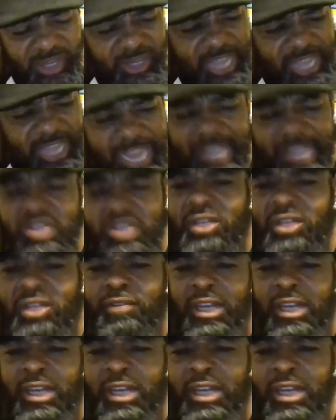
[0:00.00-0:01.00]
age of
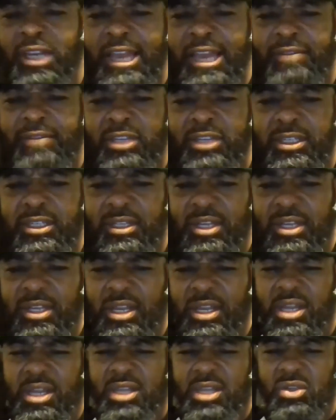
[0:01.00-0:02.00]
11.
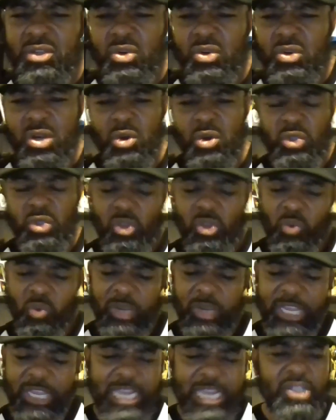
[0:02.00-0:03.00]
So
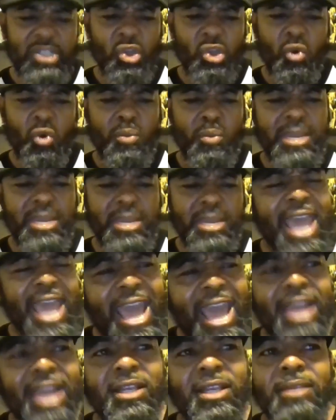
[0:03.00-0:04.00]
when he told me
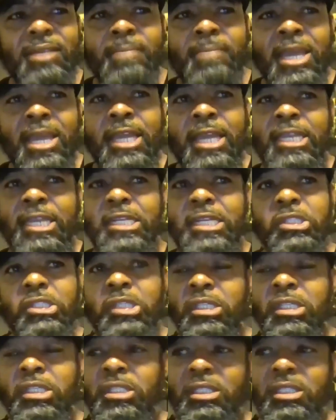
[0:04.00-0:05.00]
that, man,
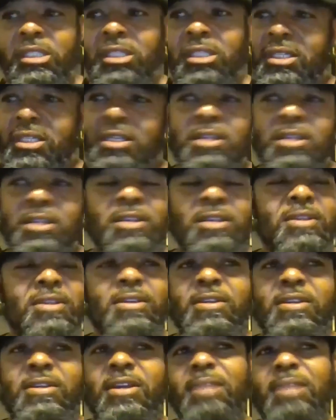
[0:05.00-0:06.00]

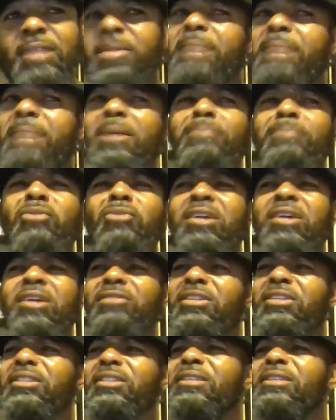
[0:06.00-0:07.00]
I'm like, my
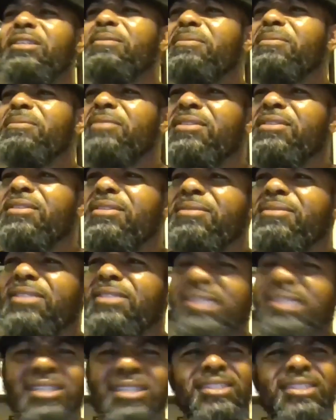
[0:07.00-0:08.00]
brothers,
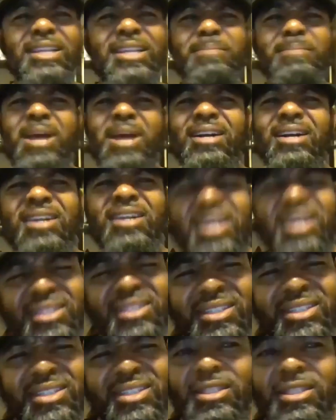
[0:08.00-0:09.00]
sisters, they my
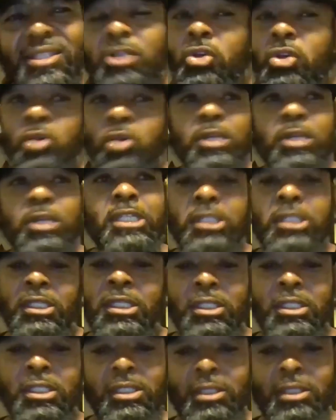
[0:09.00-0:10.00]
cousins.
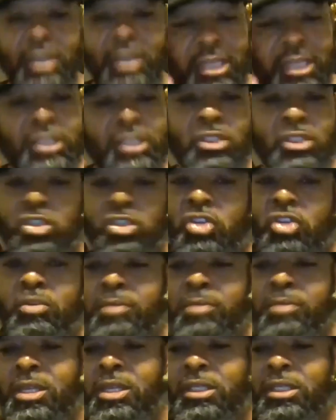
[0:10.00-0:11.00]
It just took
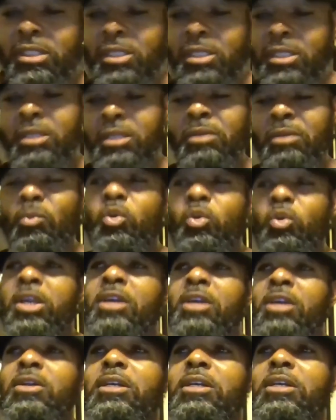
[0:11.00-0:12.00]
me to
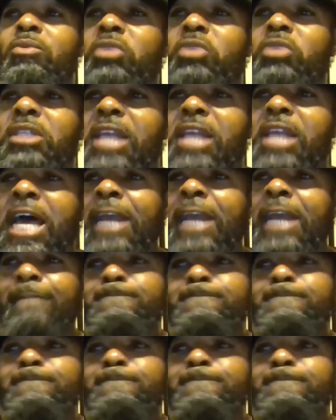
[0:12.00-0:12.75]
where it was like